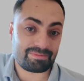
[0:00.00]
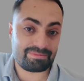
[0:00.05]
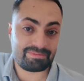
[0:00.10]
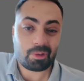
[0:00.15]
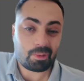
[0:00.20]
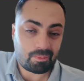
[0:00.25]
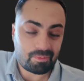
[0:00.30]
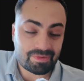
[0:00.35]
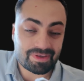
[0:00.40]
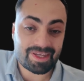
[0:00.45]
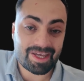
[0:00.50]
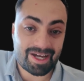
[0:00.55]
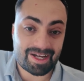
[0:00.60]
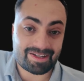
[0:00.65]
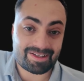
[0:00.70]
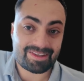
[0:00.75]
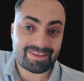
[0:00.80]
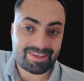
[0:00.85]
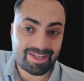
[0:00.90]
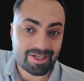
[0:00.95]
So
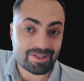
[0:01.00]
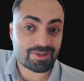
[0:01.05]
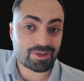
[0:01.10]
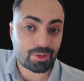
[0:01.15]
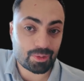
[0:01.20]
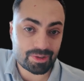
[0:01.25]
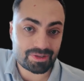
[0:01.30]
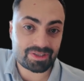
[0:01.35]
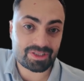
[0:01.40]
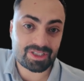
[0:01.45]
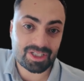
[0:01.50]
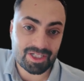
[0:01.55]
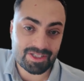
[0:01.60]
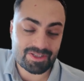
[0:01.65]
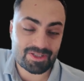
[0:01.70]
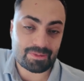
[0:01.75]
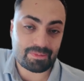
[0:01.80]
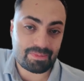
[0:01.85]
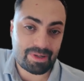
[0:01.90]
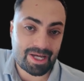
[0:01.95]
yeah, that is going to
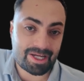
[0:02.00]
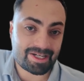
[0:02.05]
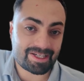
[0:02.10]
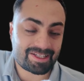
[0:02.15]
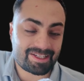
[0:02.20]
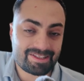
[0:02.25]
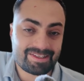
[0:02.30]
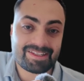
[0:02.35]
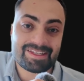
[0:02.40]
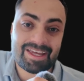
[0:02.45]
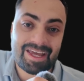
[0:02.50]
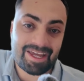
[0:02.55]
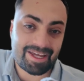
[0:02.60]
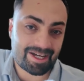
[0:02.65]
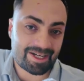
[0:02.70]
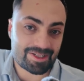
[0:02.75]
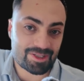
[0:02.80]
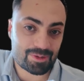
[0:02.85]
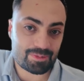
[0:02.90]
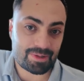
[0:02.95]
cause some panic in the A
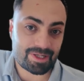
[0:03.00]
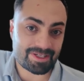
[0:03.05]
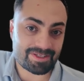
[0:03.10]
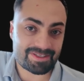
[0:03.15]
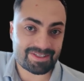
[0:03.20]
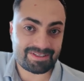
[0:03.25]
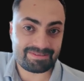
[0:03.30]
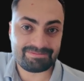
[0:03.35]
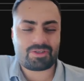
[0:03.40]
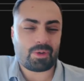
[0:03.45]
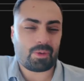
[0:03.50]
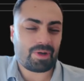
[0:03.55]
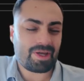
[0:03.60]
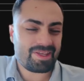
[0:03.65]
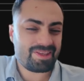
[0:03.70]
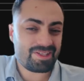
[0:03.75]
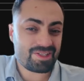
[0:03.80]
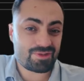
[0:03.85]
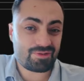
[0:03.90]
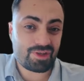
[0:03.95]
I space. So
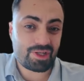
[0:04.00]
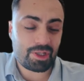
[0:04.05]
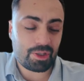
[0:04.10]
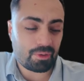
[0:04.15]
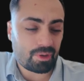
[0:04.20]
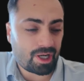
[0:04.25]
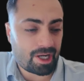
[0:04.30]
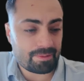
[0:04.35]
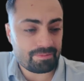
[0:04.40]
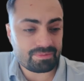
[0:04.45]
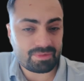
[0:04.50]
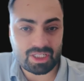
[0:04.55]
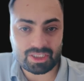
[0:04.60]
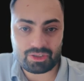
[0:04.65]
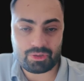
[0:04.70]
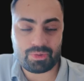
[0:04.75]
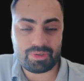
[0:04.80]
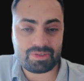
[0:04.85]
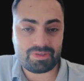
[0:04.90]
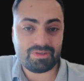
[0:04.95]
in this video, I'm
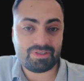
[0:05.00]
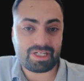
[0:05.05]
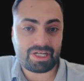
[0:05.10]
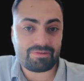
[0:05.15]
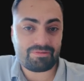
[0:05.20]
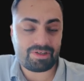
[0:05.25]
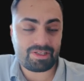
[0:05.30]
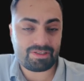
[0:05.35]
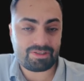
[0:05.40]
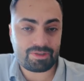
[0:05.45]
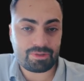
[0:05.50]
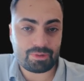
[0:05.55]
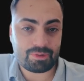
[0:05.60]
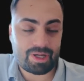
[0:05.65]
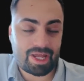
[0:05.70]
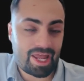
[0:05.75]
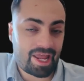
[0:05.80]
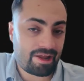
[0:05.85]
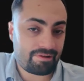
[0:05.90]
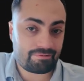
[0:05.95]
not going to dive
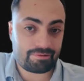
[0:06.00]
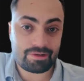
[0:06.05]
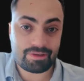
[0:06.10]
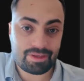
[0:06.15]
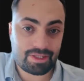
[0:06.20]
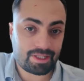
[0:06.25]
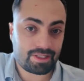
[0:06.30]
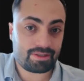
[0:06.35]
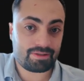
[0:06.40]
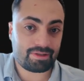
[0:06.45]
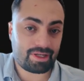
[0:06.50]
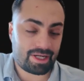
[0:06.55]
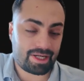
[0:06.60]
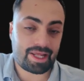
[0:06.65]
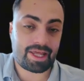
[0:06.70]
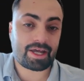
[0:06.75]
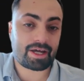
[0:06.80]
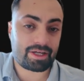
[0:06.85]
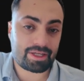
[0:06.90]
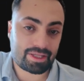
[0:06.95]
into everything an
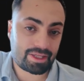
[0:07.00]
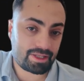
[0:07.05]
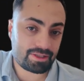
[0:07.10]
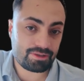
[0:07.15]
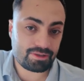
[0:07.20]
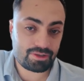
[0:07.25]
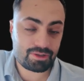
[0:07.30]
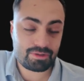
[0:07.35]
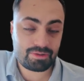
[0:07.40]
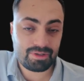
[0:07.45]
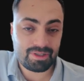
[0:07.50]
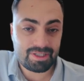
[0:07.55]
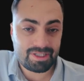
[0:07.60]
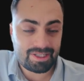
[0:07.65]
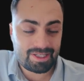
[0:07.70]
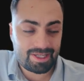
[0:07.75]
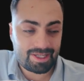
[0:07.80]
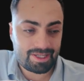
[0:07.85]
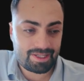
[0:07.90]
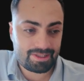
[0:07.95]
A I can do
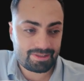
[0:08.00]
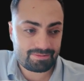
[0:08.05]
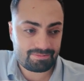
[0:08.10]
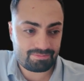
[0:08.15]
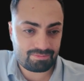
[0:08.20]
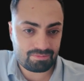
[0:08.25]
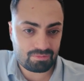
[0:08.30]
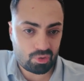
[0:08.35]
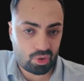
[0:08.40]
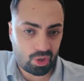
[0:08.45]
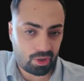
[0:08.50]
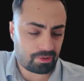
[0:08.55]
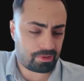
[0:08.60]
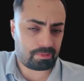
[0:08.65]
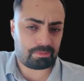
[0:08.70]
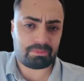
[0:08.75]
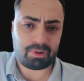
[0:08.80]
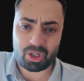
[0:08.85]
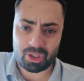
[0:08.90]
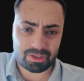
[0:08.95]
and all
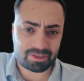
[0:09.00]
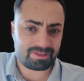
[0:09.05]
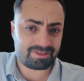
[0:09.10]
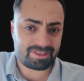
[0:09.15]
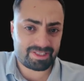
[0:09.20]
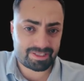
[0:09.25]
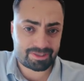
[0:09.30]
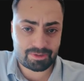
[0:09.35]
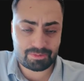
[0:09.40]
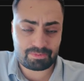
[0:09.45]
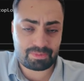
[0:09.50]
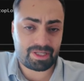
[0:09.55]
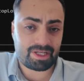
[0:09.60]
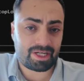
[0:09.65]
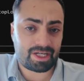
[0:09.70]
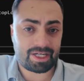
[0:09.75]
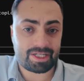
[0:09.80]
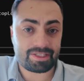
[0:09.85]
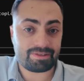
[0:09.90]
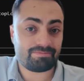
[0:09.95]
the politics
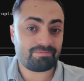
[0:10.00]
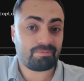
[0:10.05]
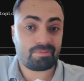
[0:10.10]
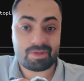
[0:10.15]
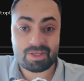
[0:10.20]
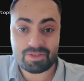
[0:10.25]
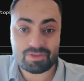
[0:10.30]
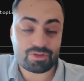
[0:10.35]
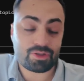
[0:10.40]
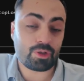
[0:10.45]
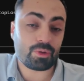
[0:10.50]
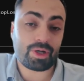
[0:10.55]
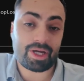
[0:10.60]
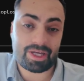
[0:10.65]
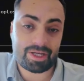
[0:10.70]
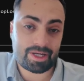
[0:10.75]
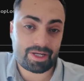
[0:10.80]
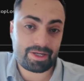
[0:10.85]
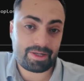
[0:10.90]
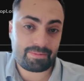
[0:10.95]
behind this new
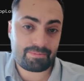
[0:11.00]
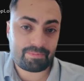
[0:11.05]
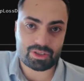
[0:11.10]
A I.